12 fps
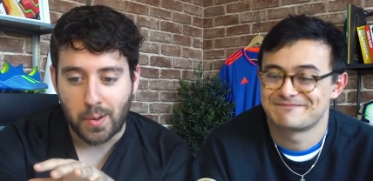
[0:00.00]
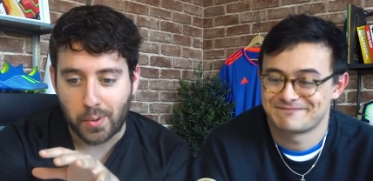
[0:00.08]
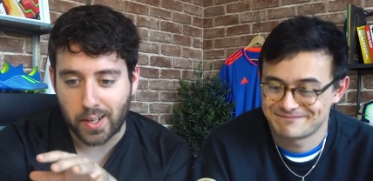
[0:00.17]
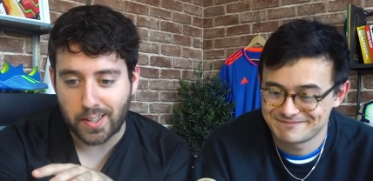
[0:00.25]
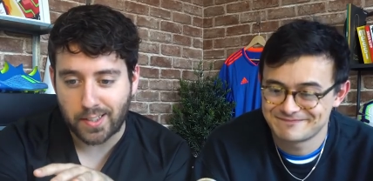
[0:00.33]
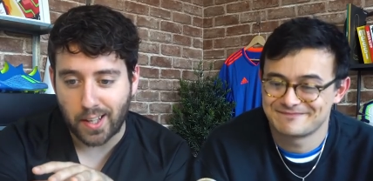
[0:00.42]
Speaker 1: We're
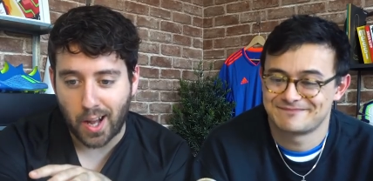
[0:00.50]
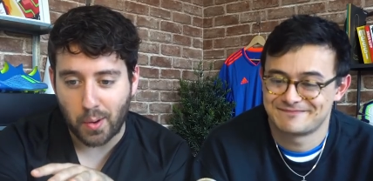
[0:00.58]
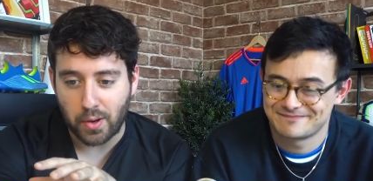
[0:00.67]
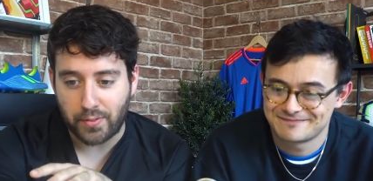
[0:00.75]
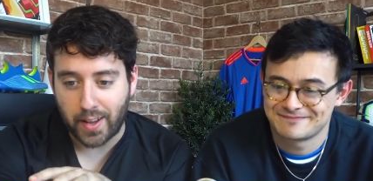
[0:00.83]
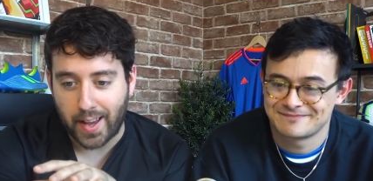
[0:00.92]
going to start
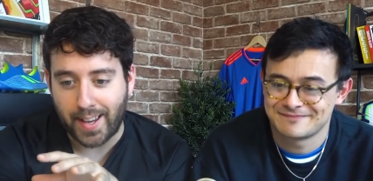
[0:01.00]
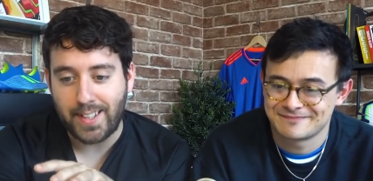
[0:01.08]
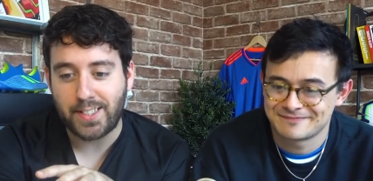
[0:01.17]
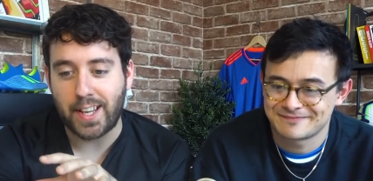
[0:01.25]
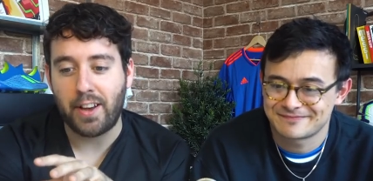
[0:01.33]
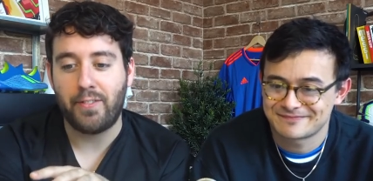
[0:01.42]
with
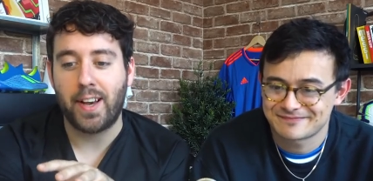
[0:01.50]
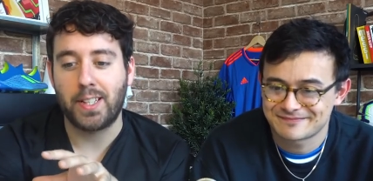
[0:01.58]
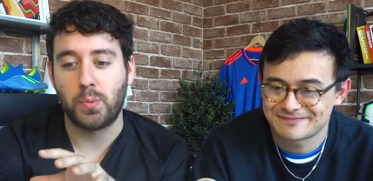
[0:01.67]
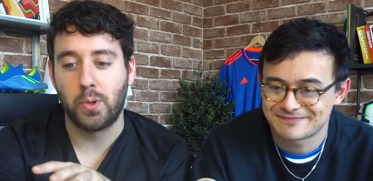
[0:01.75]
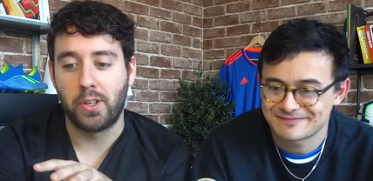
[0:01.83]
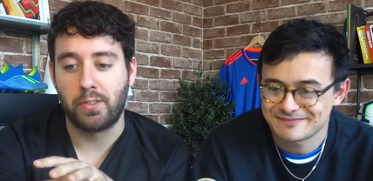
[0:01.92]

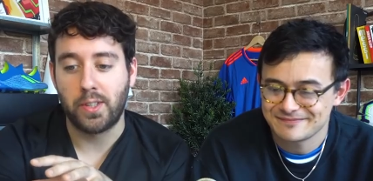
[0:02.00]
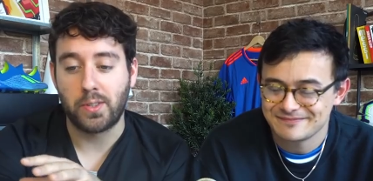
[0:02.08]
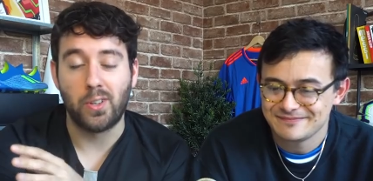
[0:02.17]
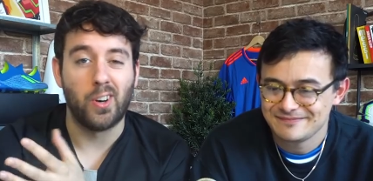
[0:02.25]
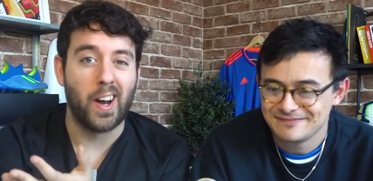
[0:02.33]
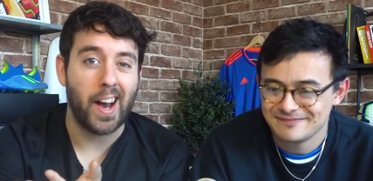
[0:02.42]
HFX Wanderers
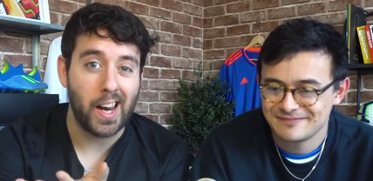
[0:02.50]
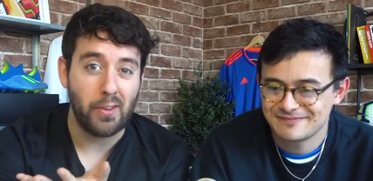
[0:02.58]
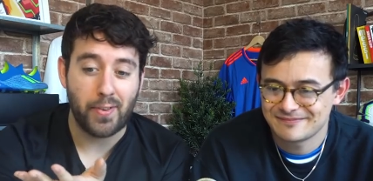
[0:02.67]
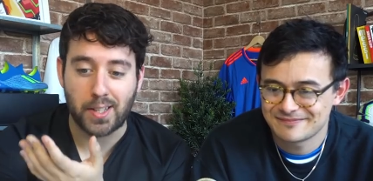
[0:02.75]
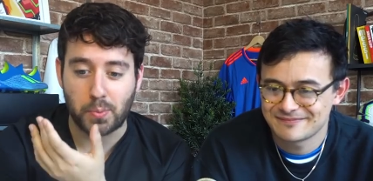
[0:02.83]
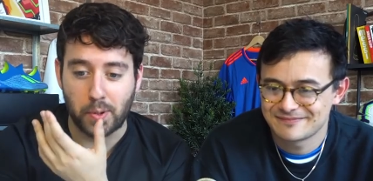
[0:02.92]
or
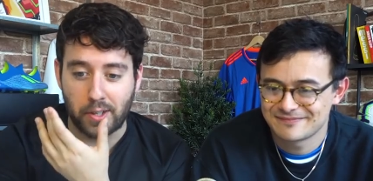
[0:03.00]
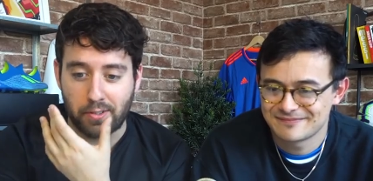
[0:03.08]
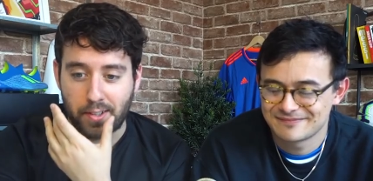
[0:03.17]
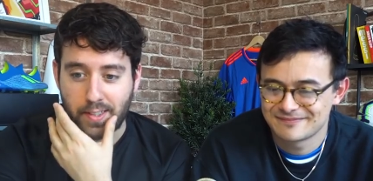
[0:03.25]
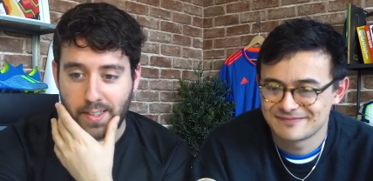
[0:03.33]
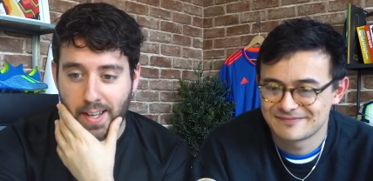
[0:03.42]
Halifax
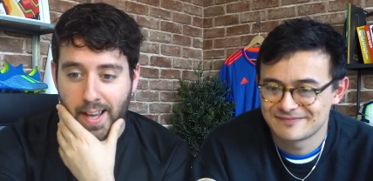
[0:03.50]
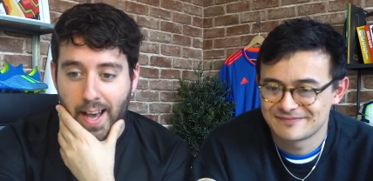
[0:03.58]
Wanderers.